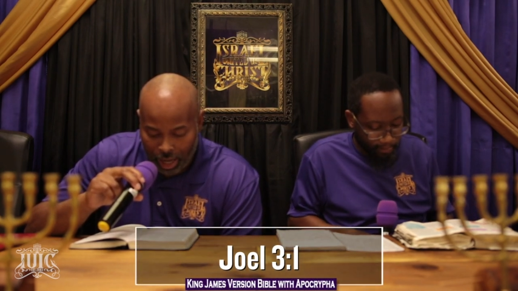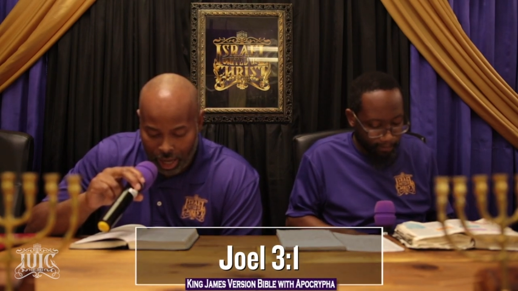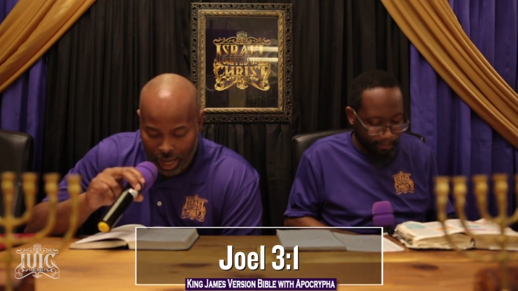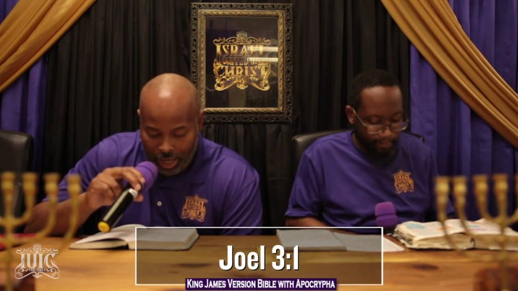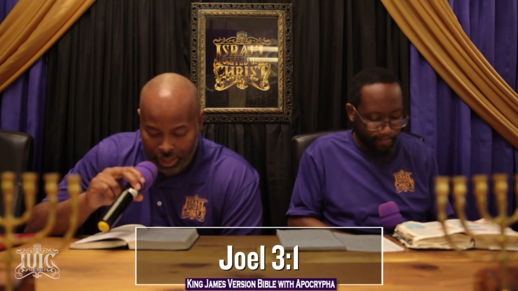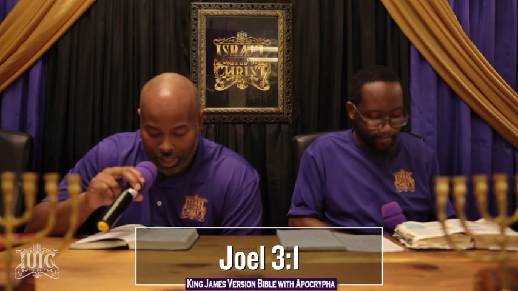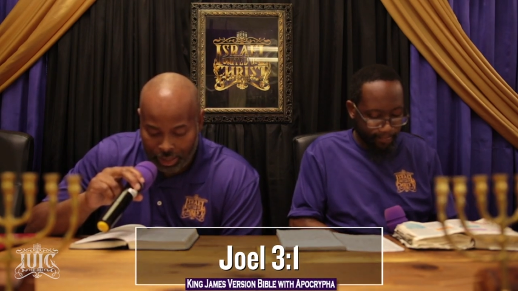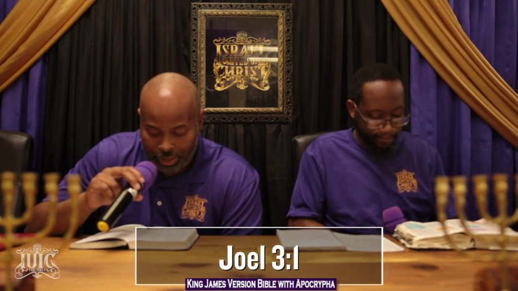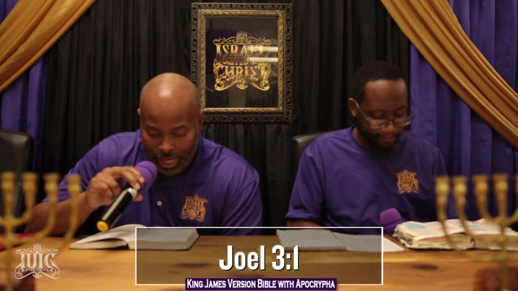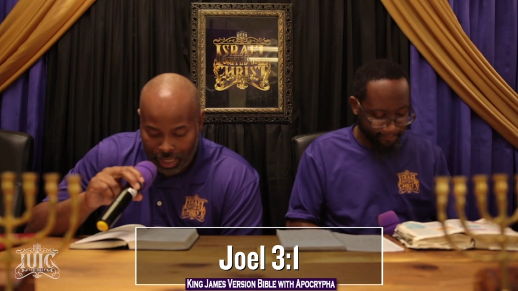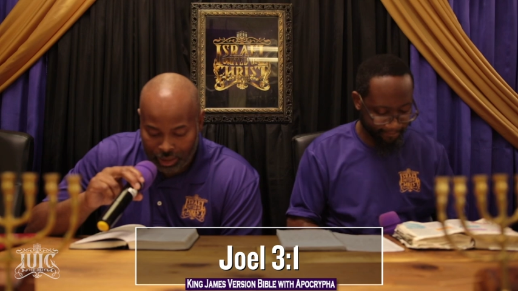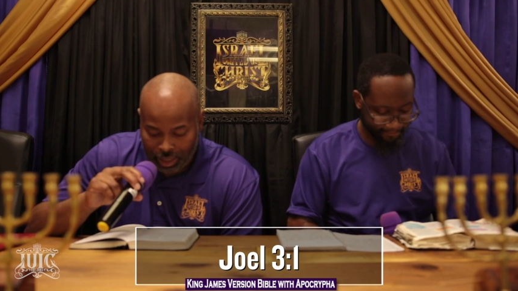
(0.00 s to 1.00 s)
Speaker 1: and in
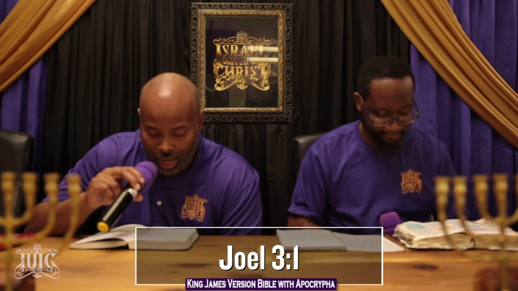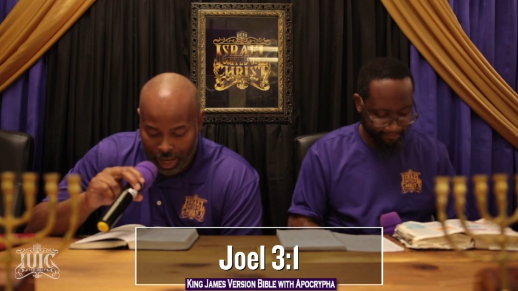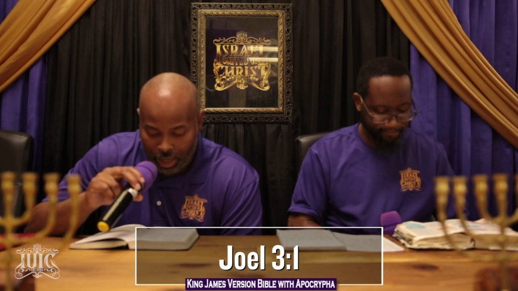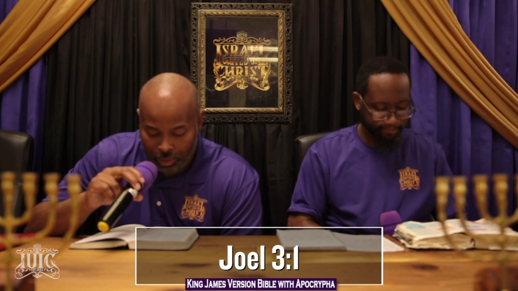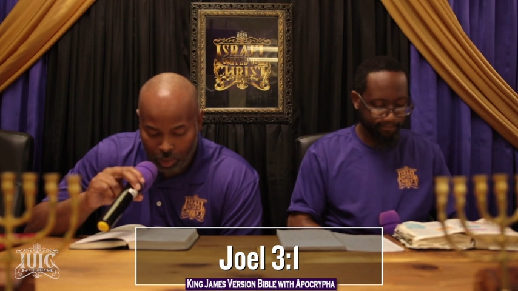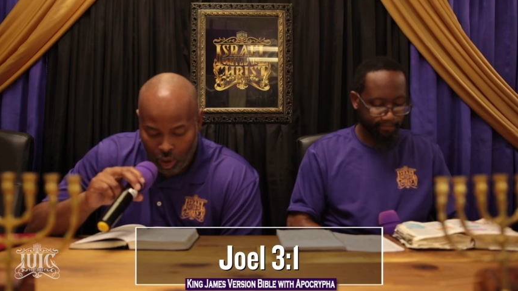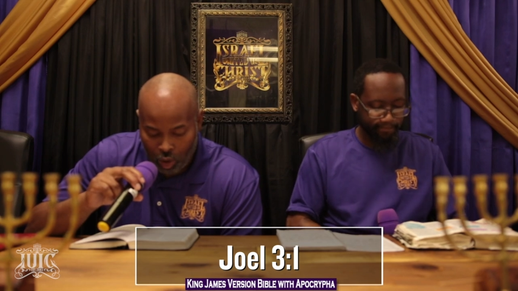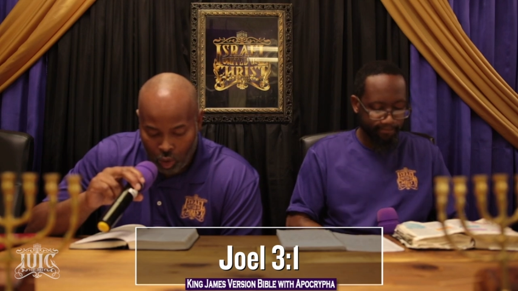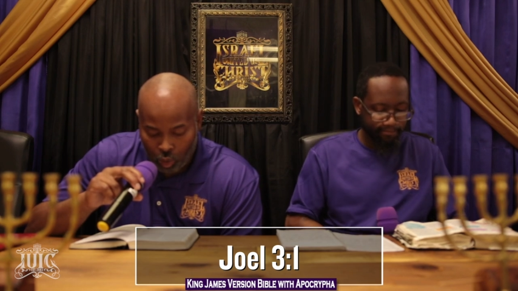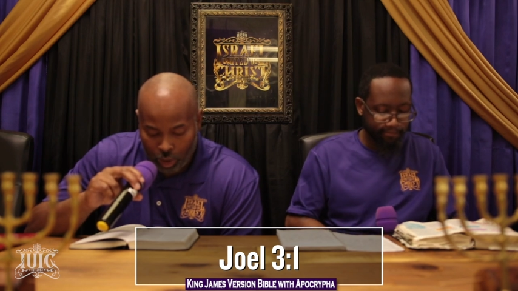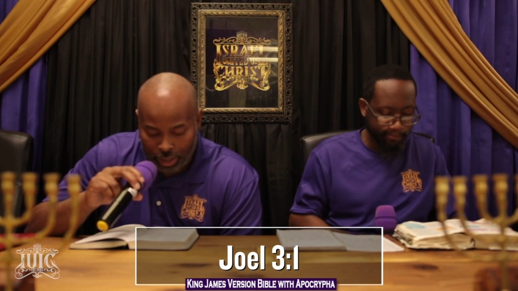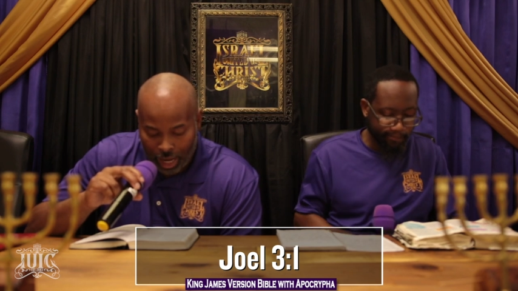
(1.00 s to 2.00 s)
that time,
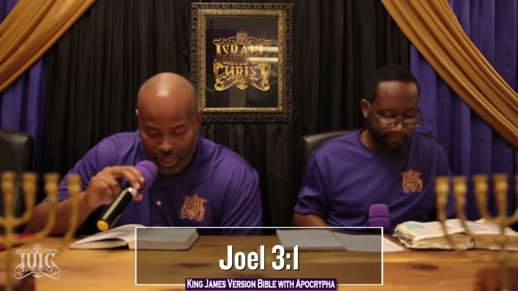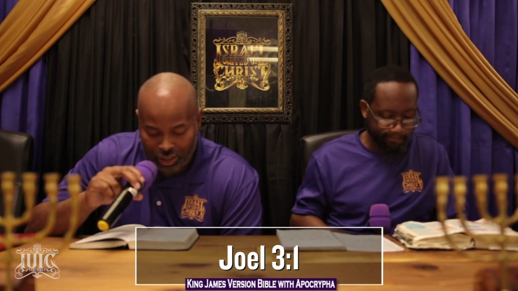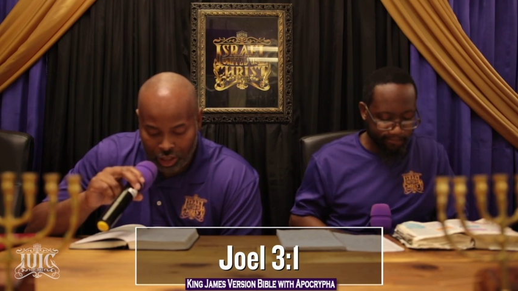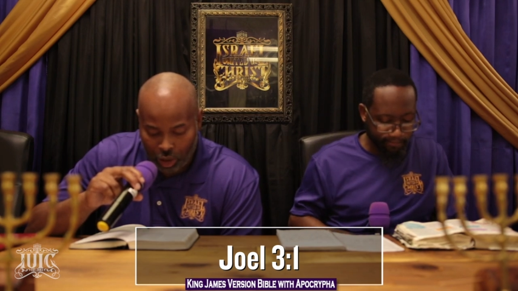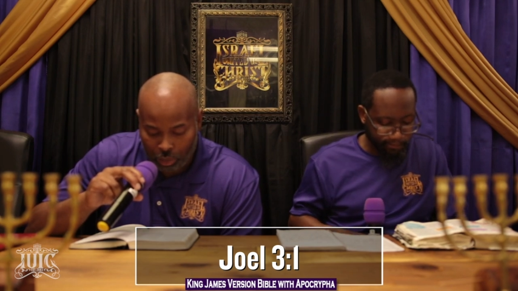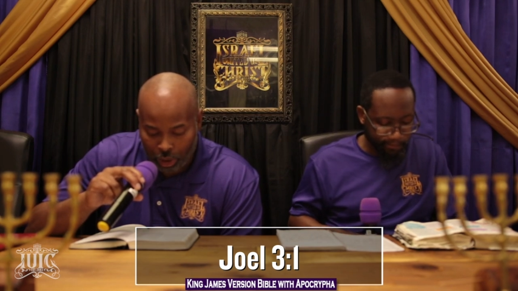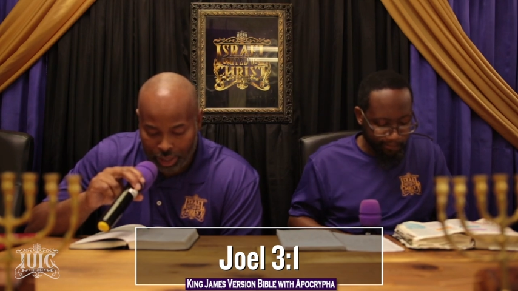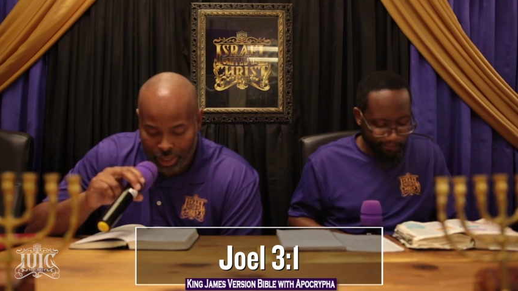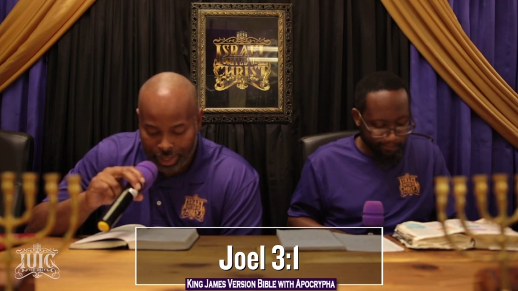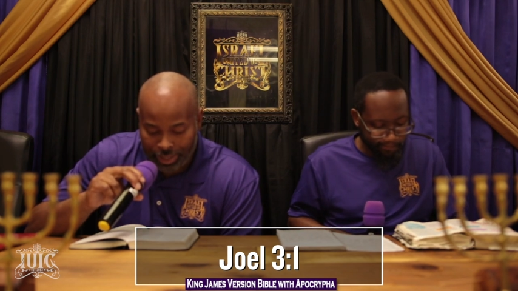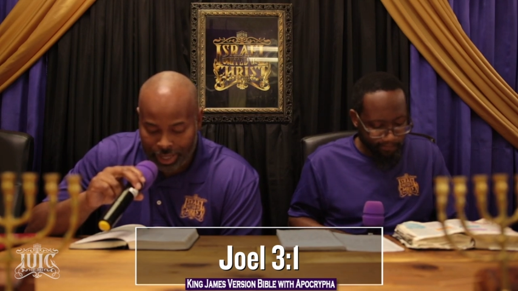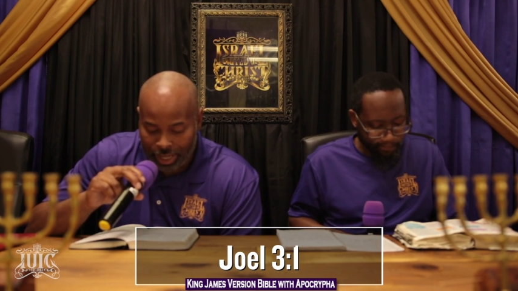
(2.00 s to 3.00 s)
when I shall bring
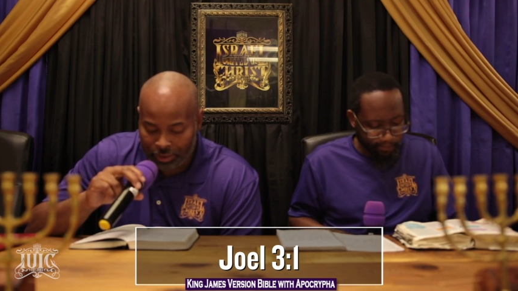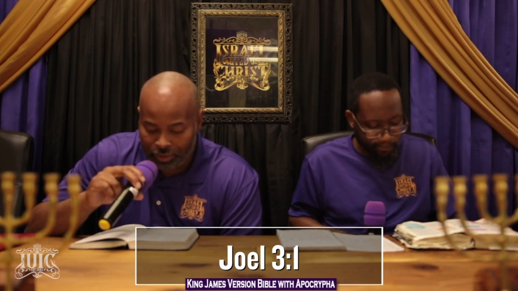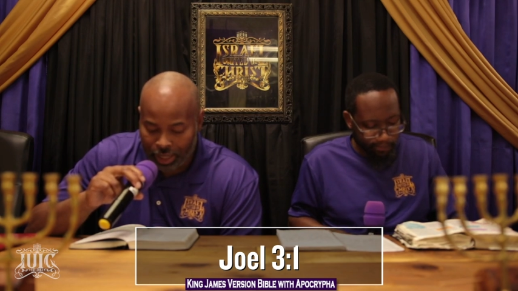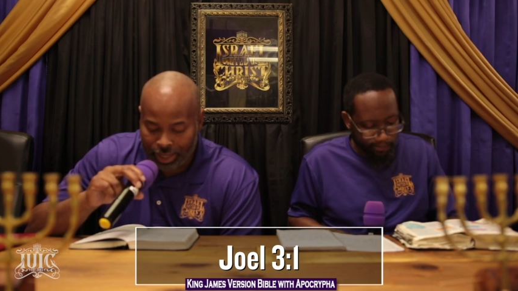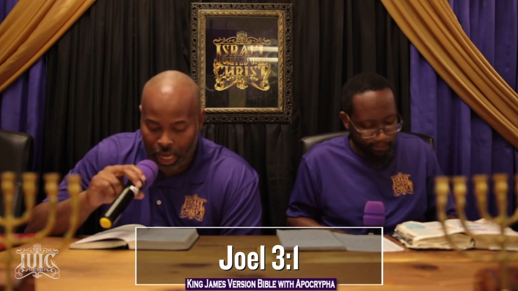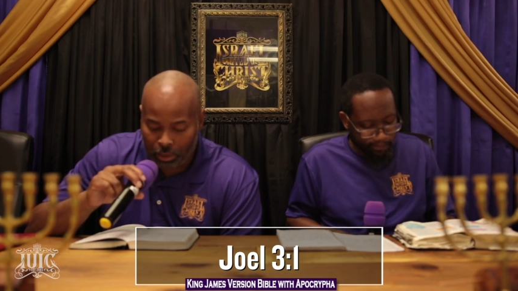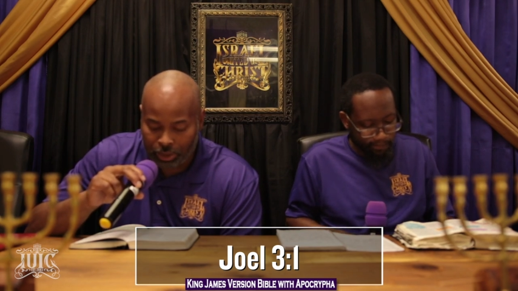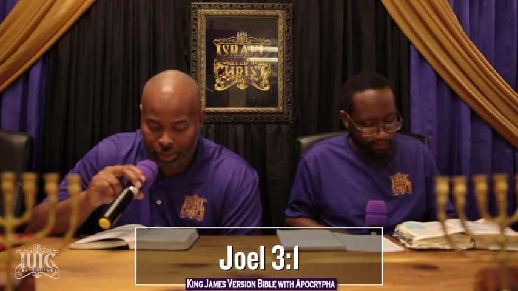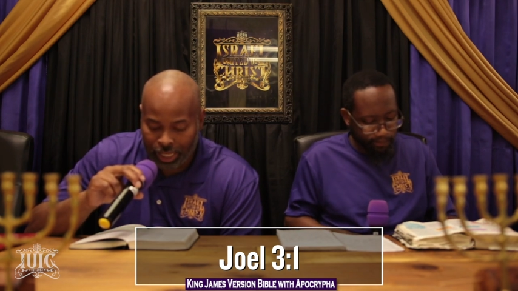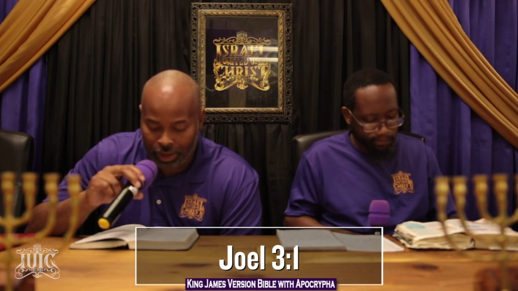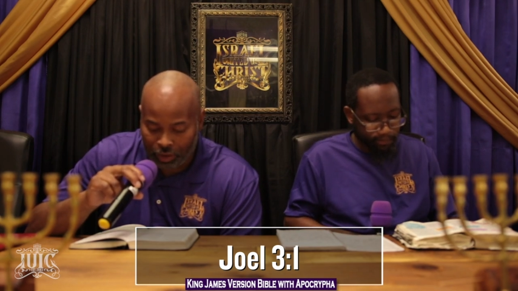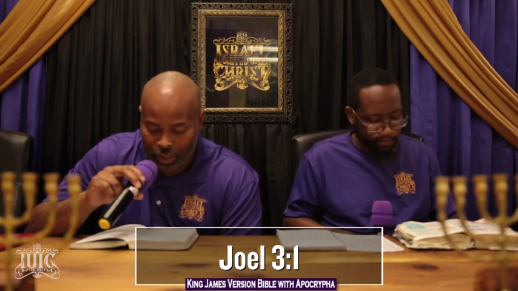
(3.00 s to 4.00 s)
again the
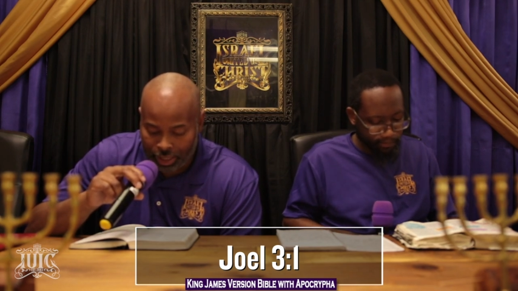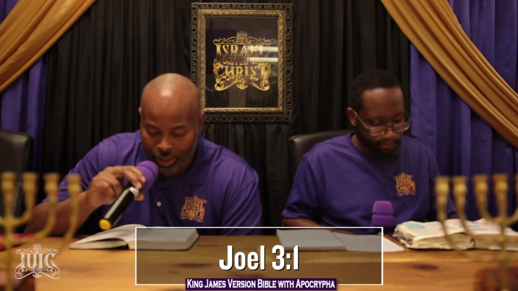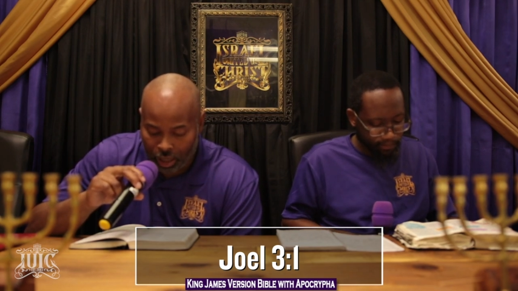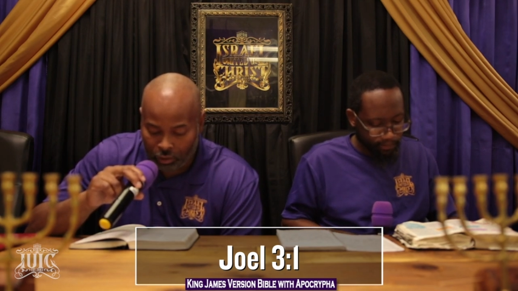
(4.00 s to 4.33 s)
captivity